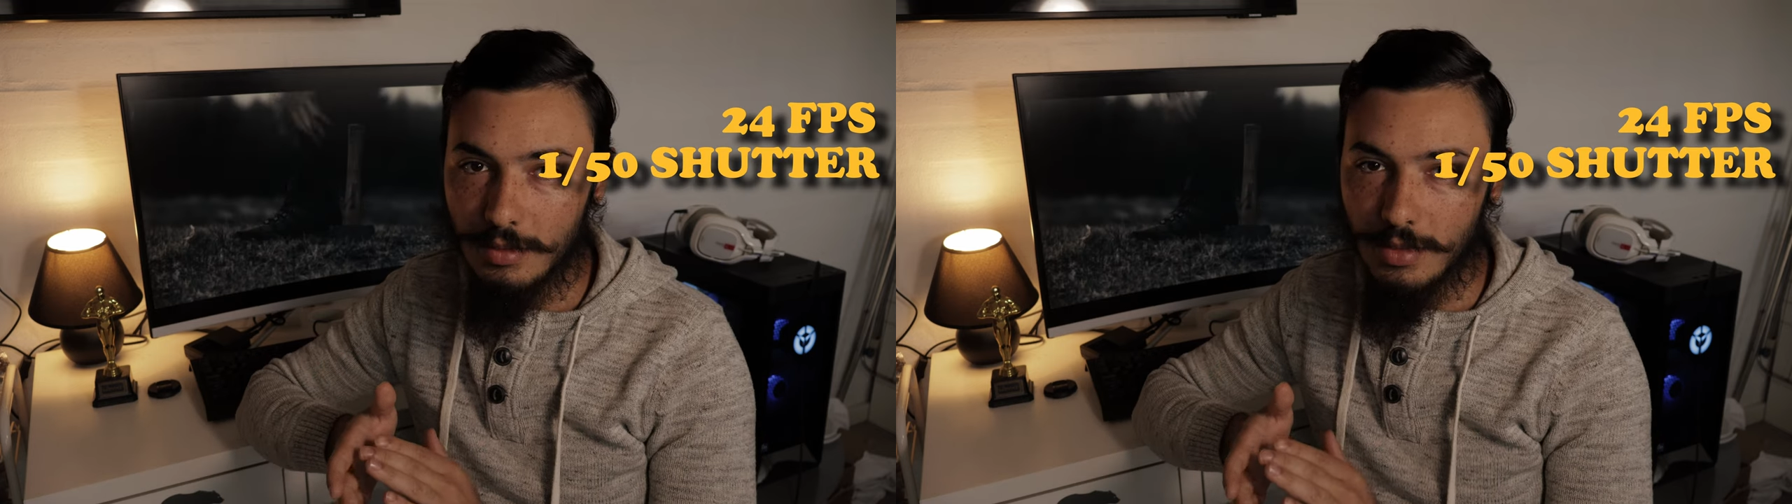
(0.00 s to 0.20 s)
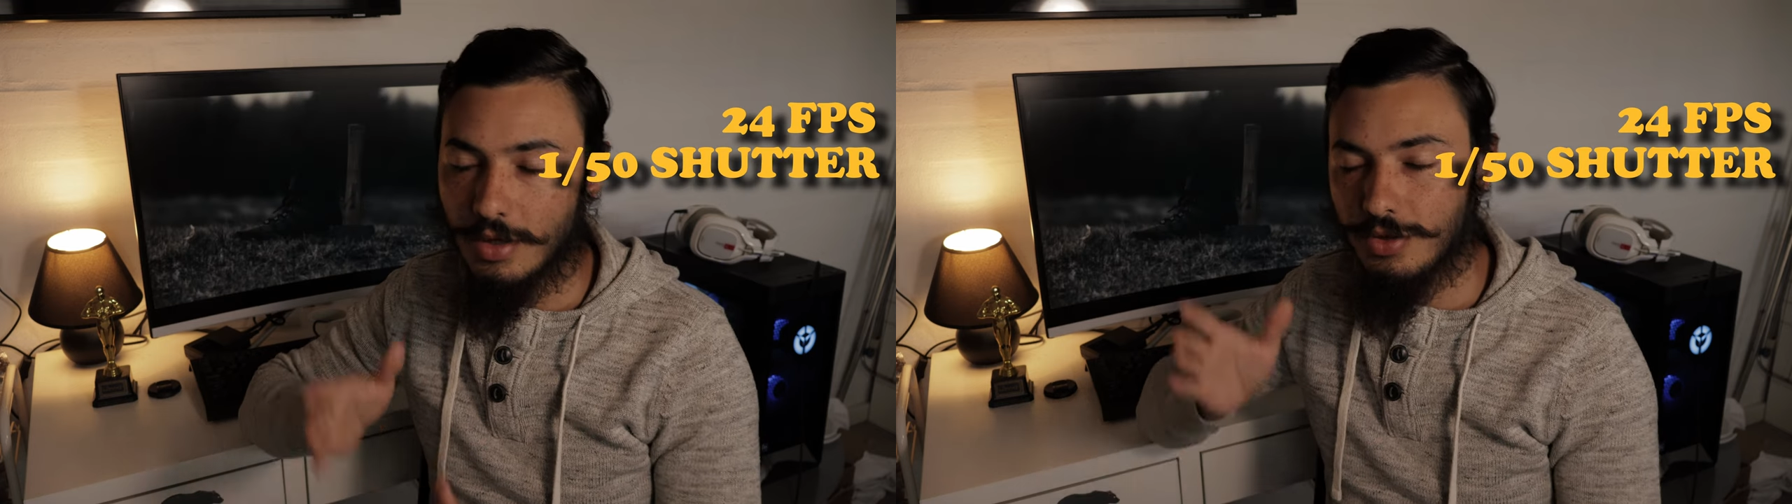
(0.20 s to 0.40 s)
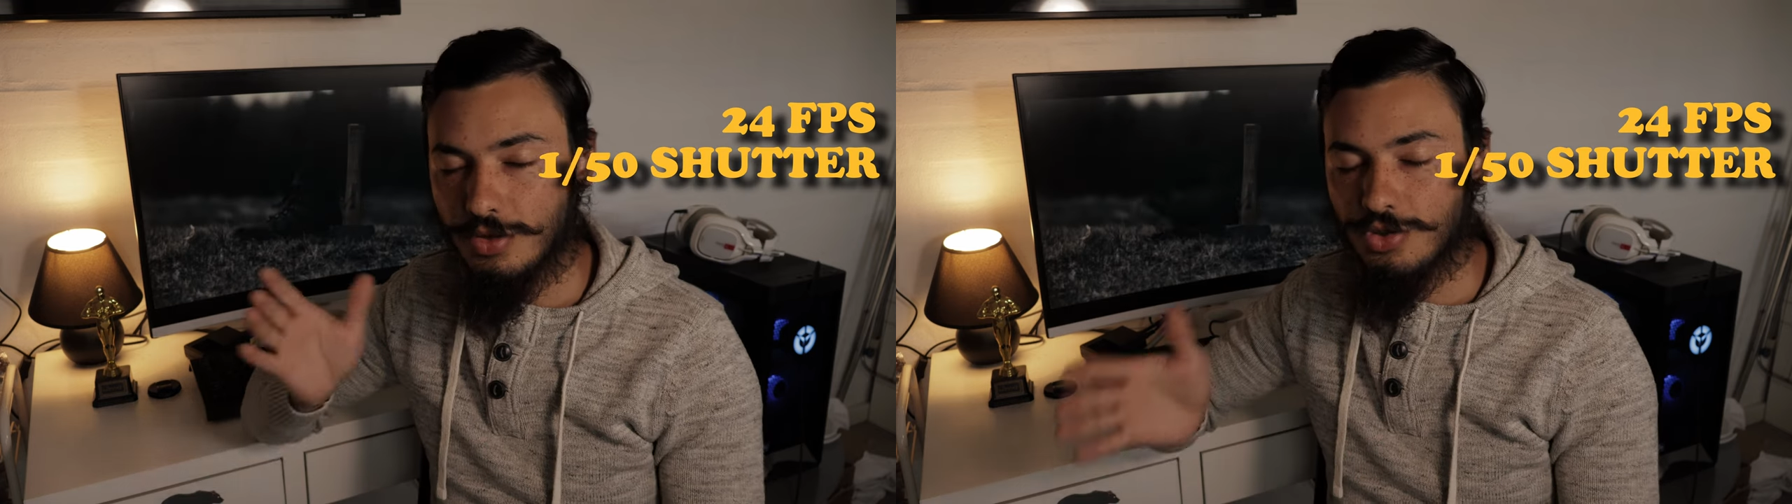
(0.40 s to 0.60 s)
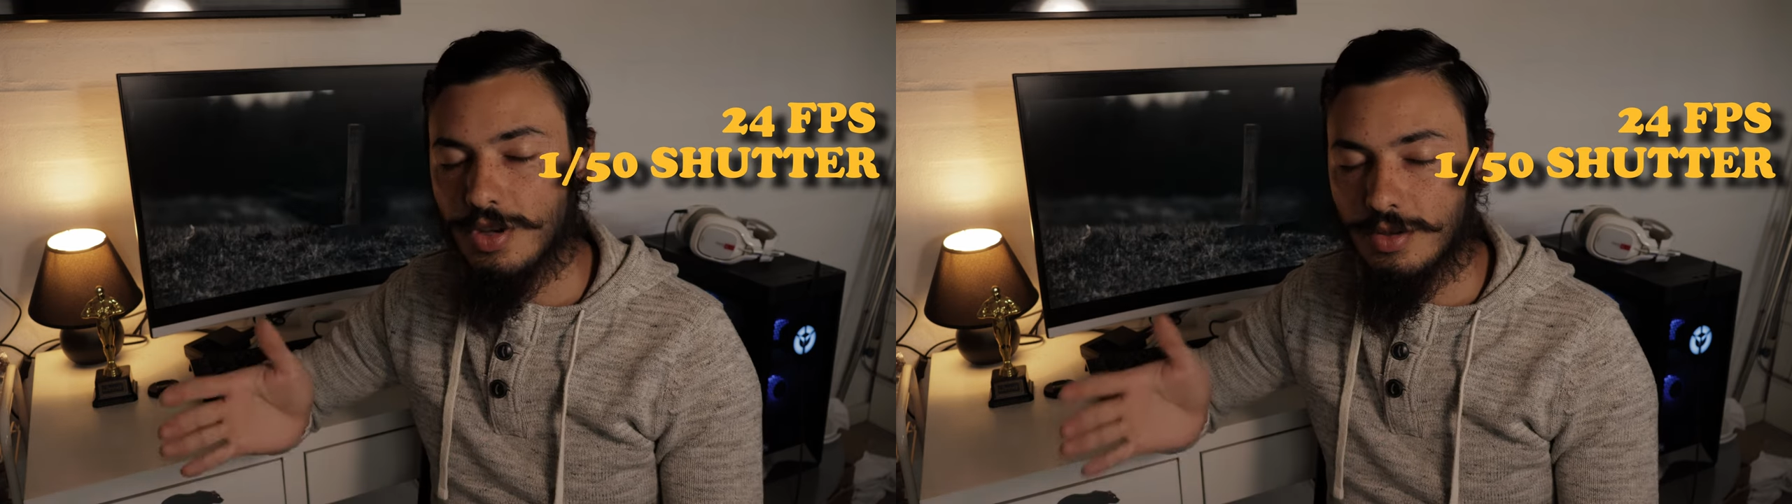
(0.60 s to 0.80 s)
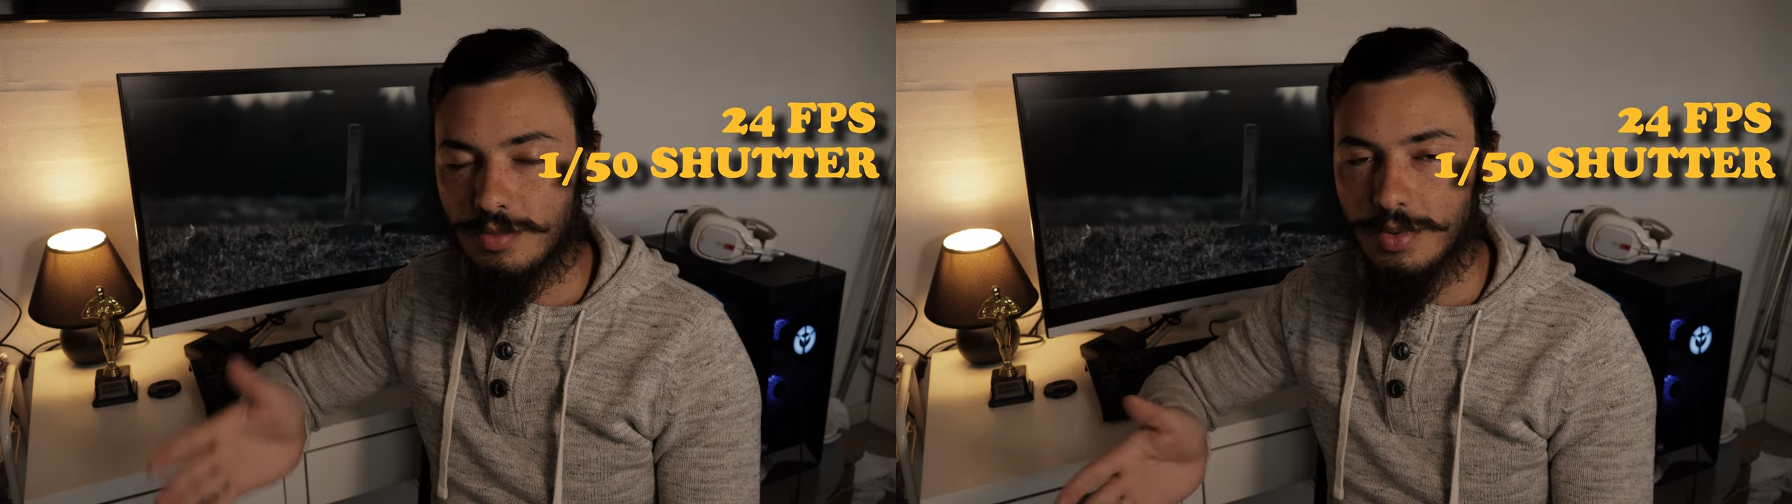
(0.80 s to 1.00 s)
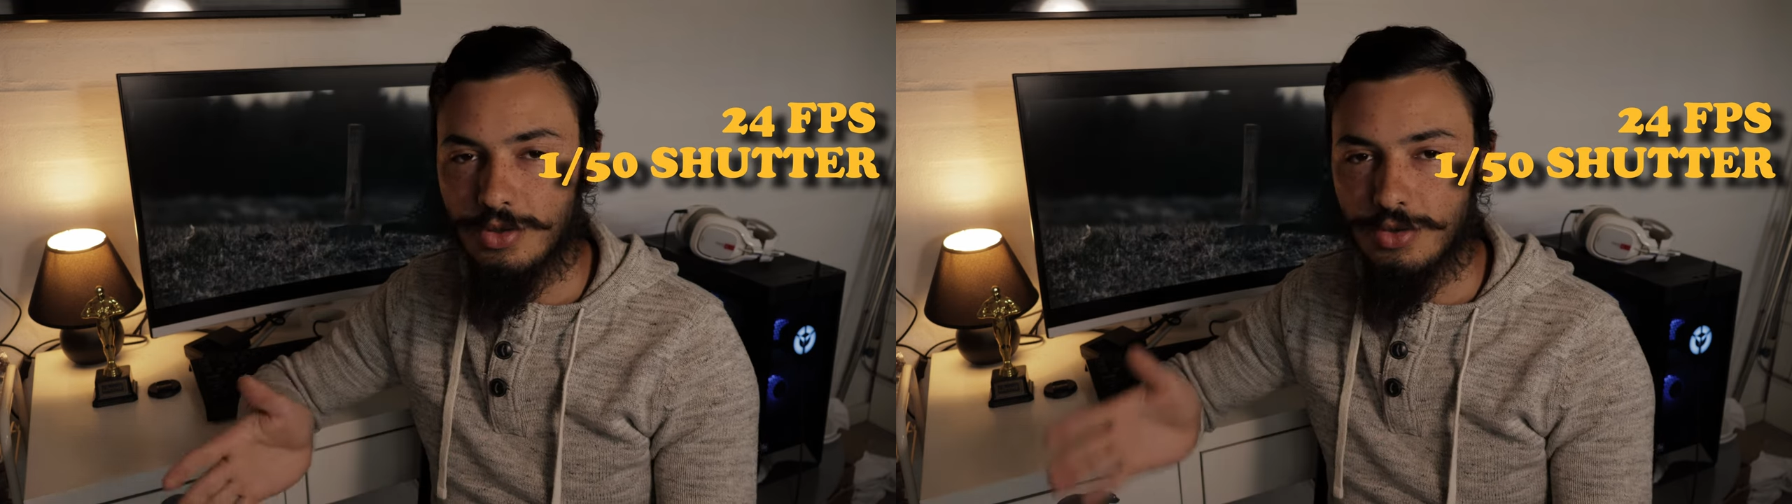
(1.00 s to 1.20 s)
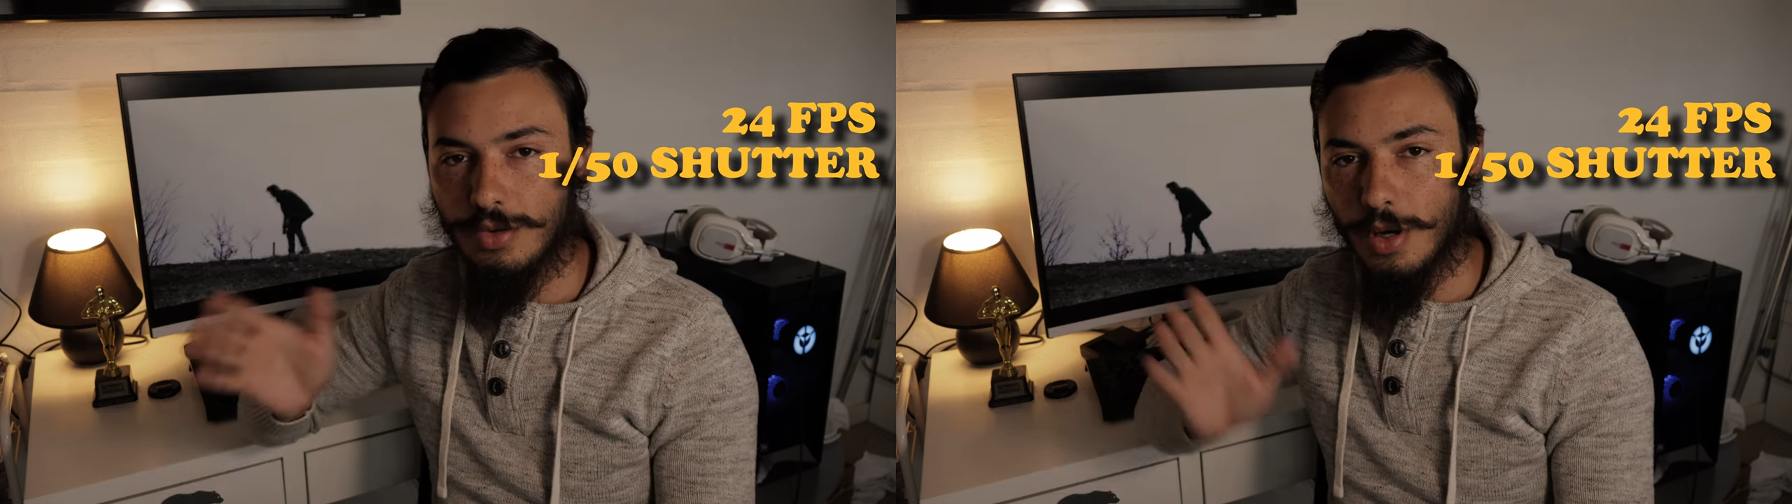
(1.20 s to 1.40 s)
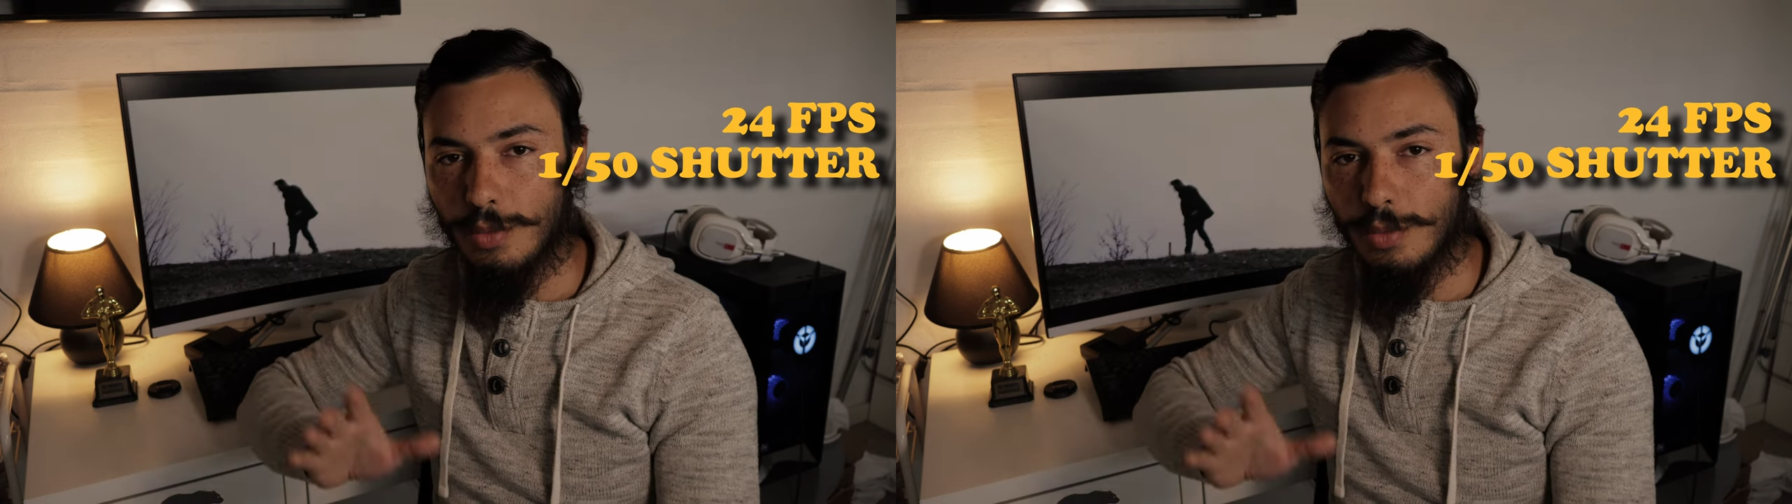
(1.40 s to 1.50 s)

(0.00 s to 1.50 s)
Because your shutter speed should